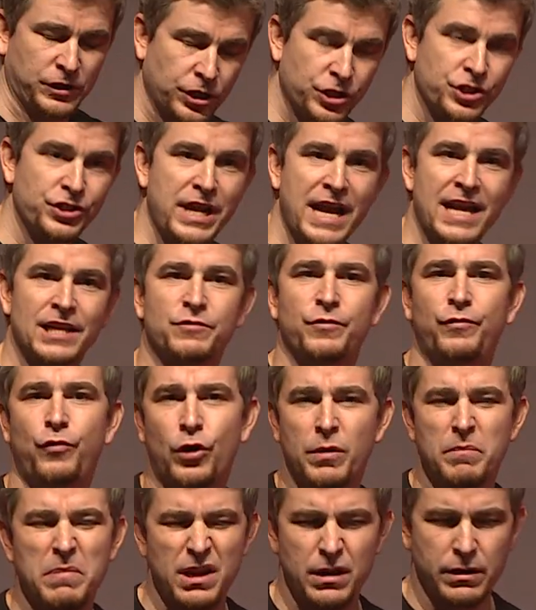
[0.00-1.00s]
surgeon has
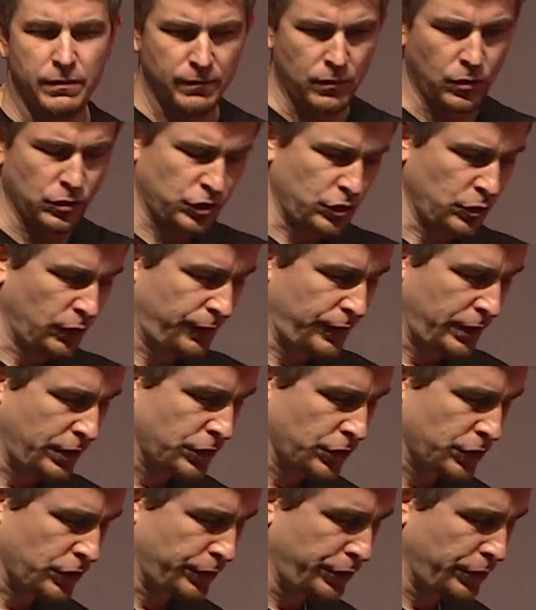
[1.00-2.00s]
four million or so
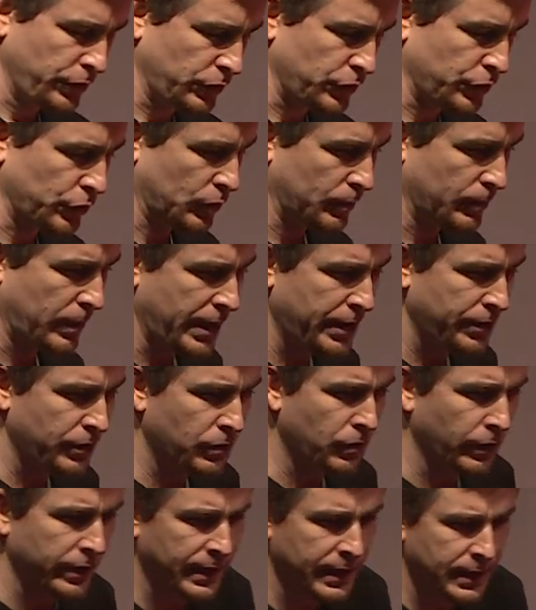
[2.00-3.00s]
videos on YouTube, and
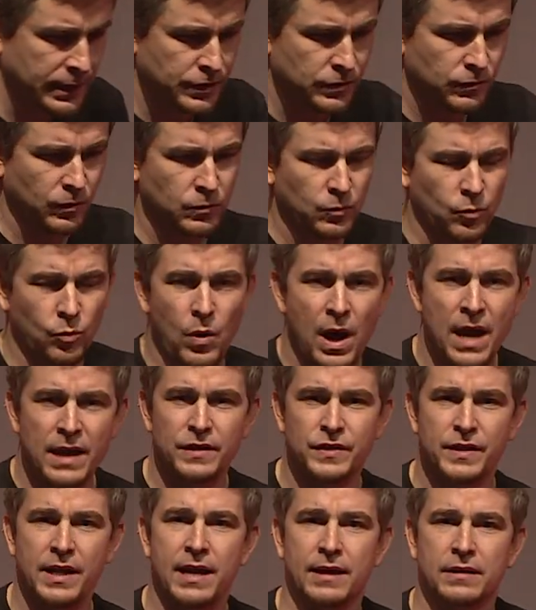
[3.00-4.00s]
you're gonna ask, well,
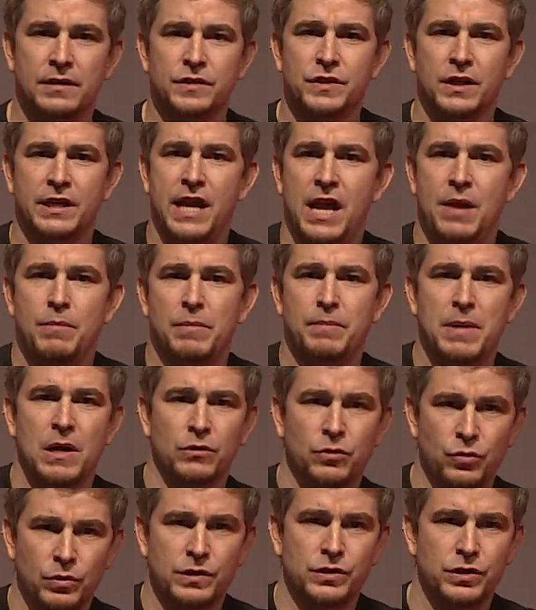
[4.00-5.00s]
why is that? It's a game
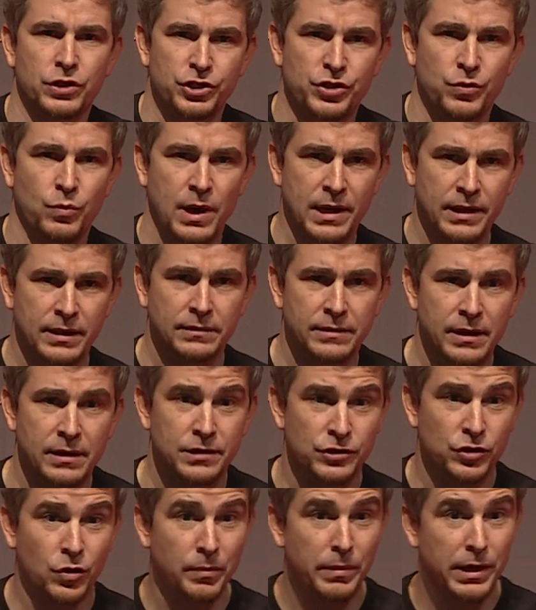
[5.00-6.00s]
about doing surgery. Why
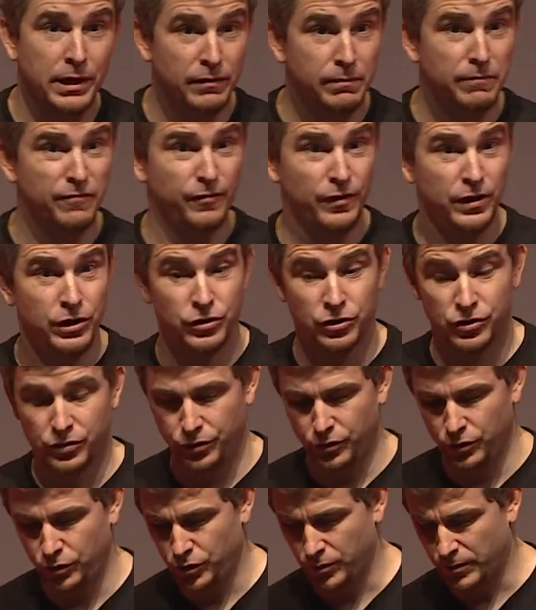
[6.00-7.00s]
there are so many videos
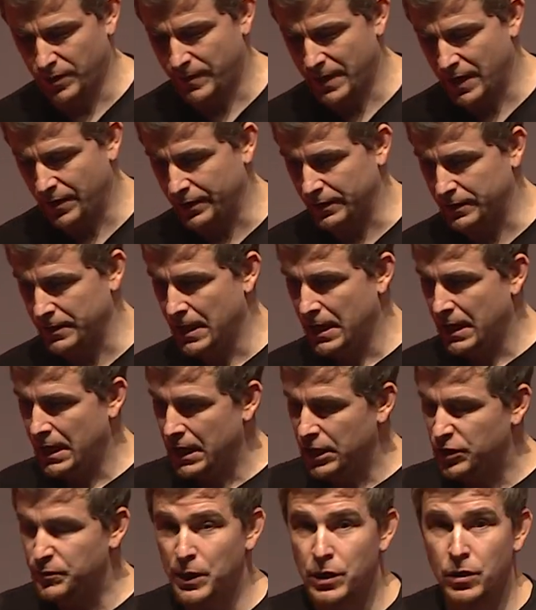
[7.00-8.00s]
on YouTube about it?
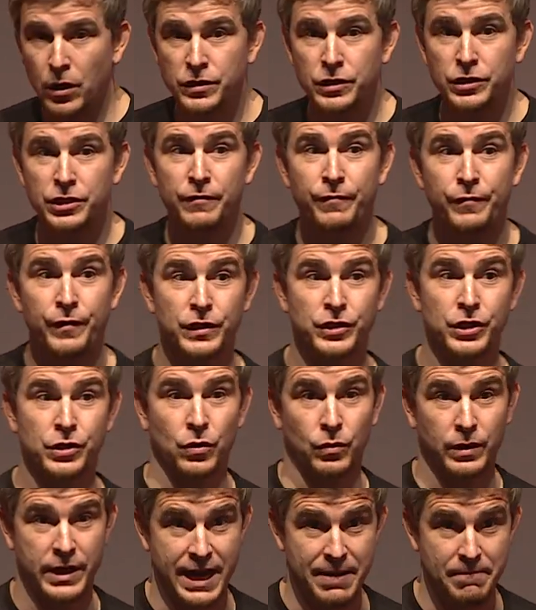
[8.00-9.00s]
It's because it's a
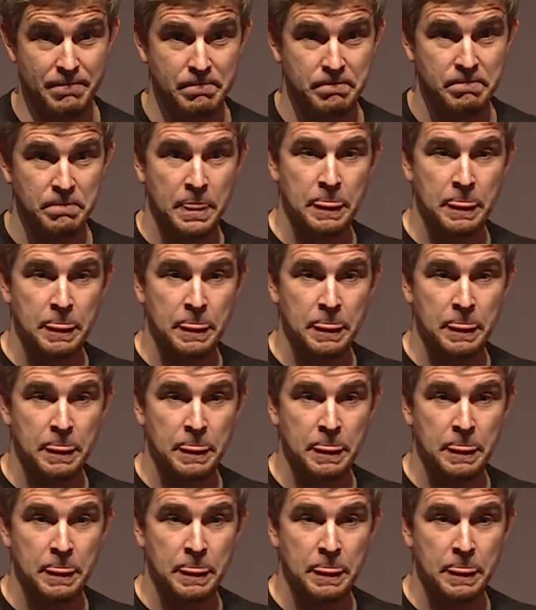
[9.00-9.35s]
physical game.